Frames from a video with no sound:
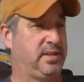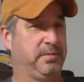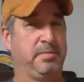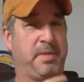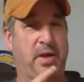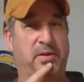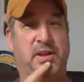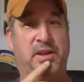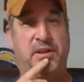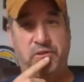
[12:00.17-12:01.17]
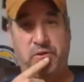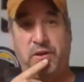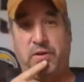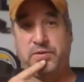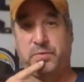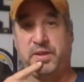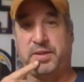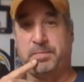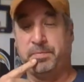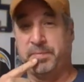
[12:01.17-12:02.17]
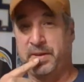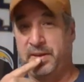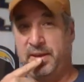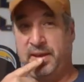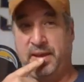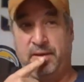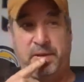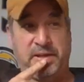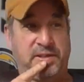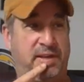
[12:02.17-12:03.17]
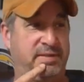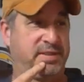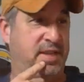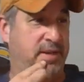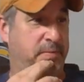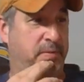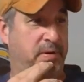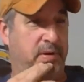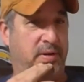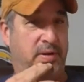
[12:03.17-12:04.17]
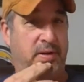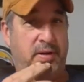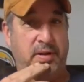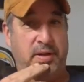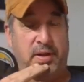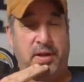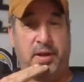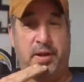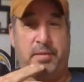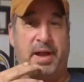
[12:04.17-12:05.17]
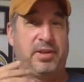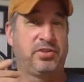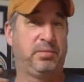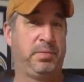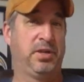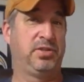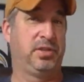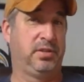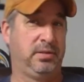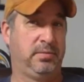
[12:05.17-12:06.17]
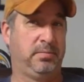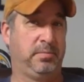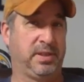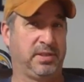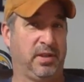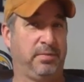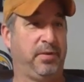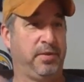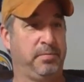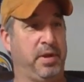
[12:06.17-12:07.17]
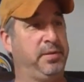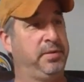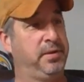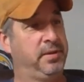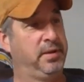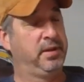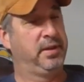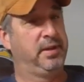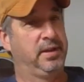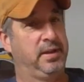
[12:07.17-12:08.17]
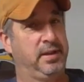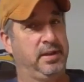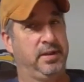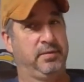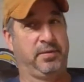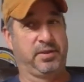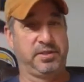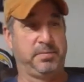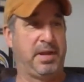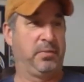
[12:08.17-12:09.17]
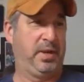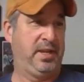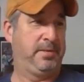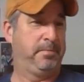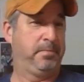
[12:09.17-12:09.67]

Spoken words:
typically about $200 a week, and basically I have it set up where I actually budget myself for the month versus by the week,